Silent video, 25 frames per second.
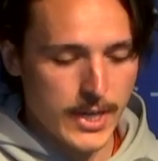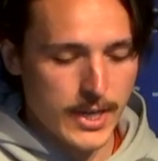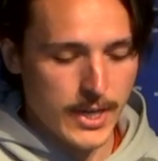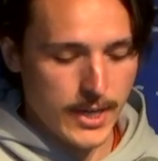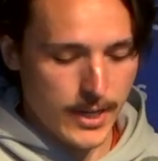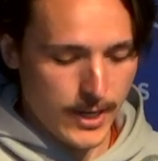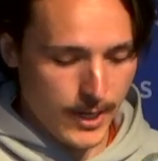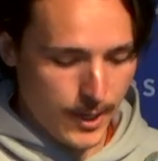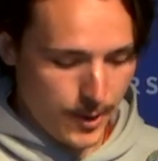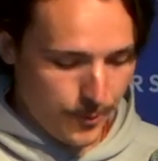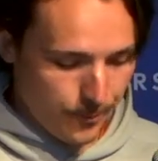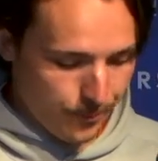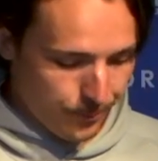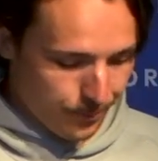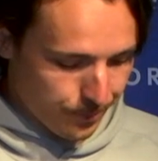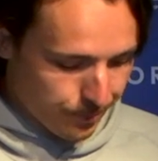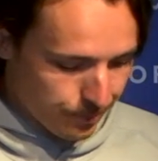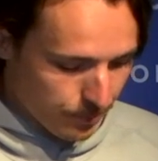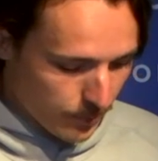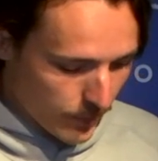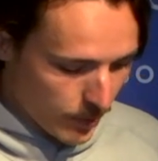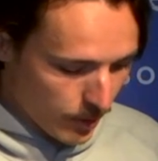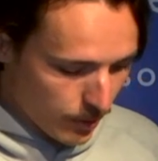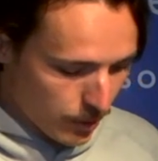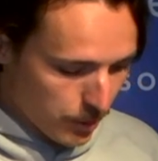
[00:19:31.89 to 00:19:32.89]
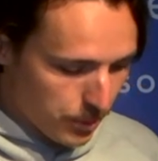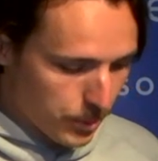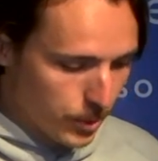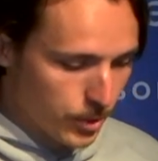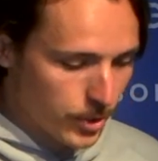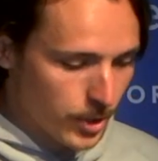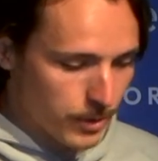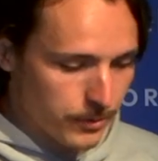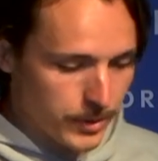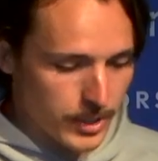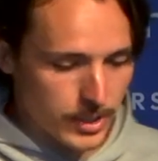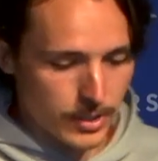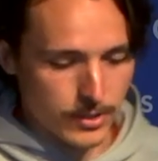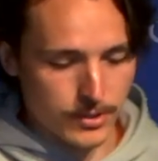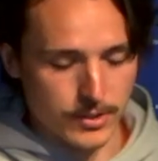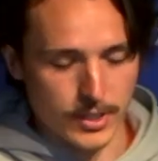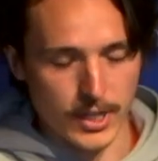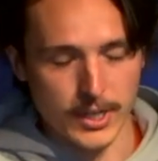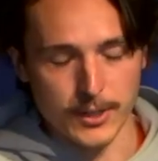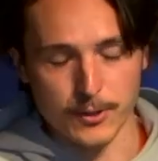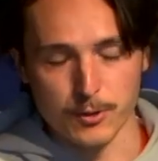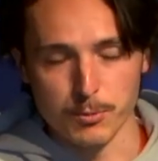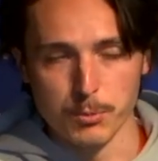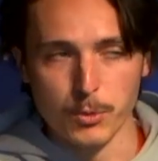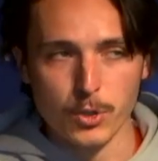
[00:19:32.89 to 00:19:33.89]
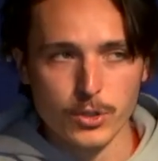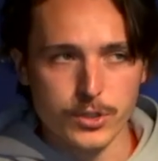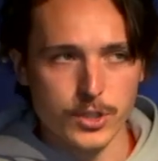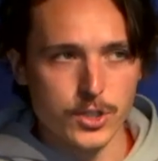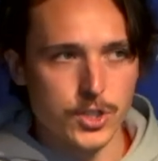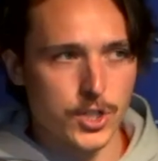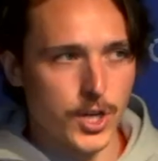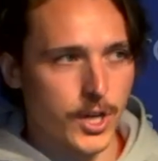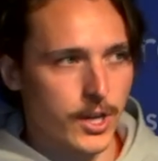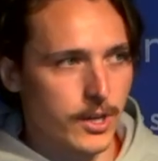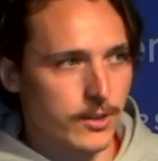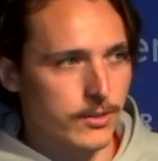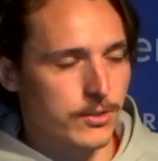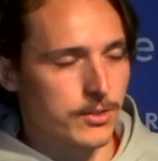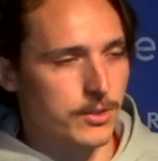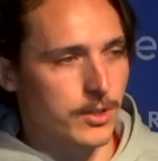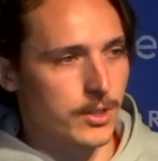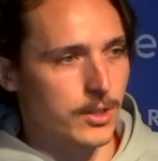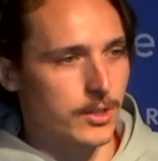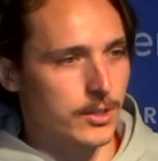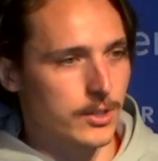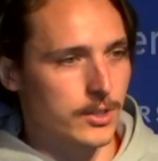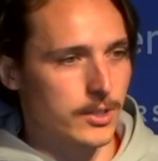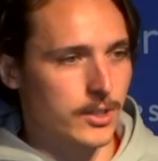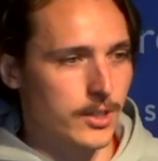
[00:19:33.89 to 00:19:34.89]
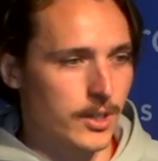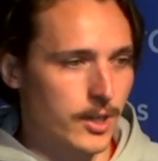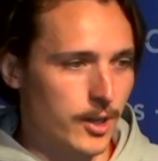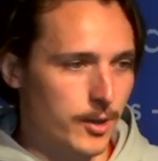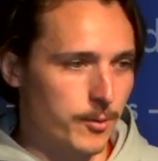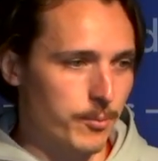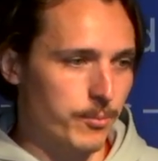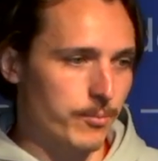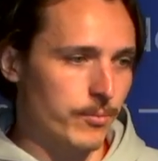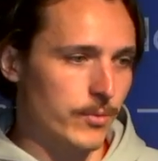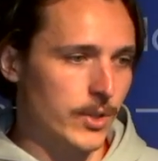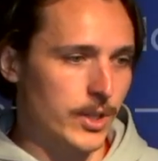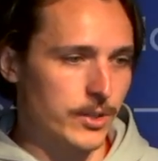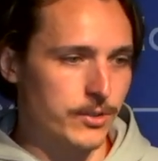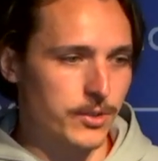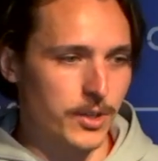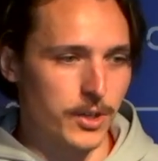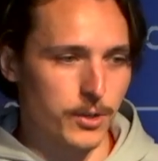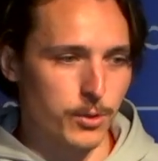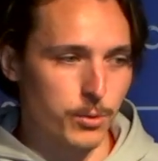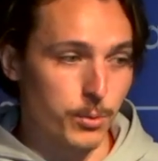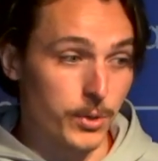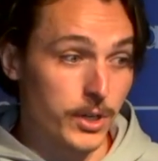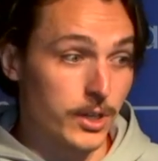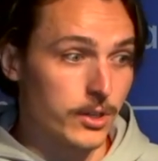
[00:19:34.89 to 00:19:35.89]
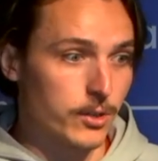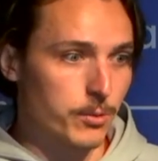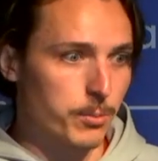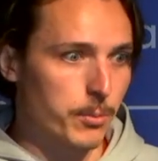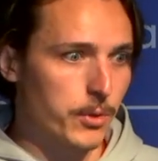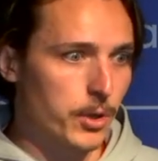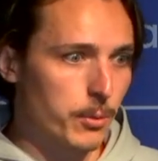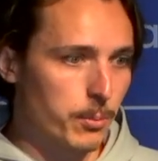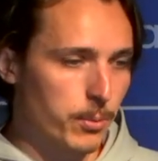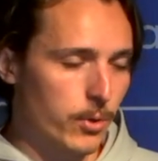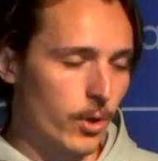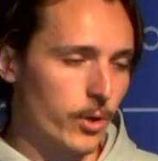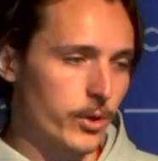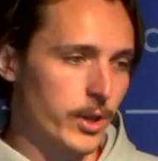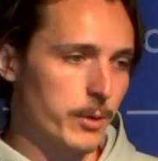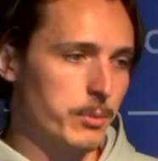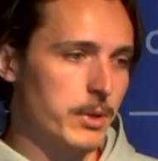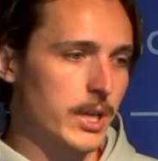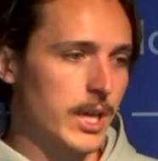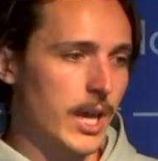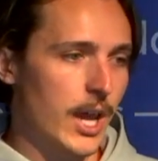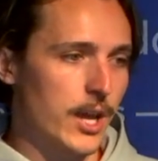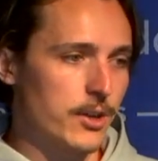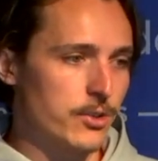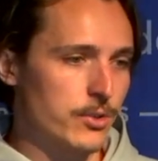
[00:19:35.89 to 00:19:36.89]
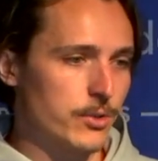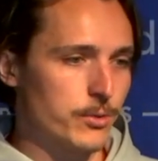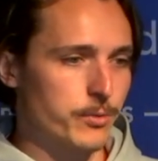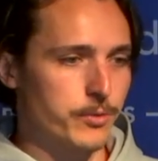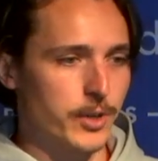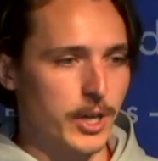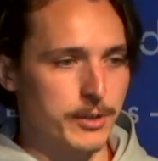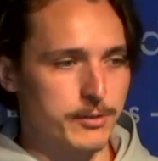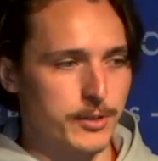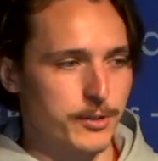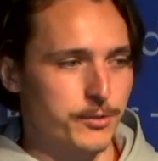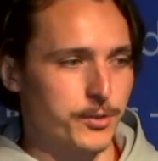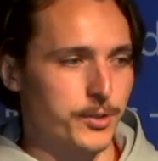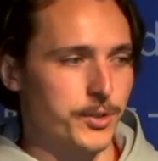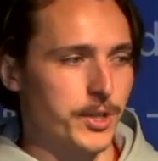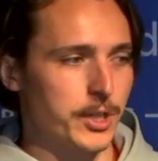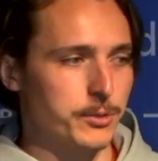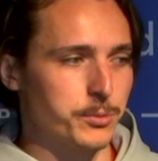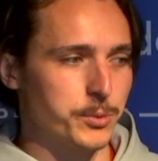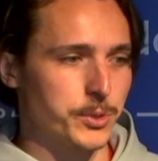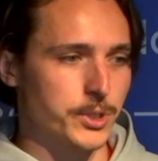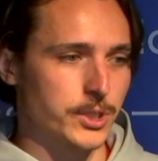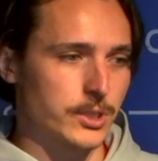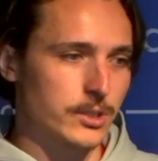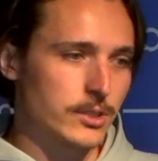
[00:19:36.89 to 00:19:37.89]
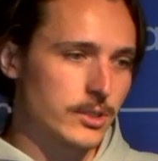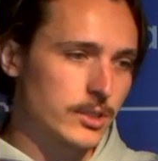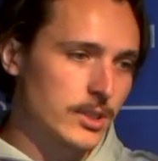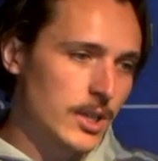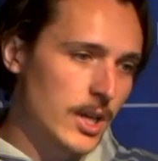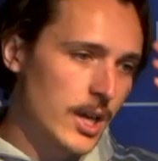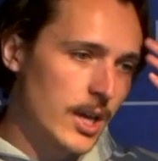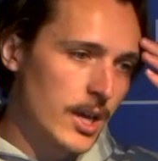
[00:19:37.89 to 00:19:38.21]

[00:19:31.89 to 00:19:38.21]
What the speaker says: The beauty of it is that it's multi-chain, so let's say you want to deploy your application to 5 different networks.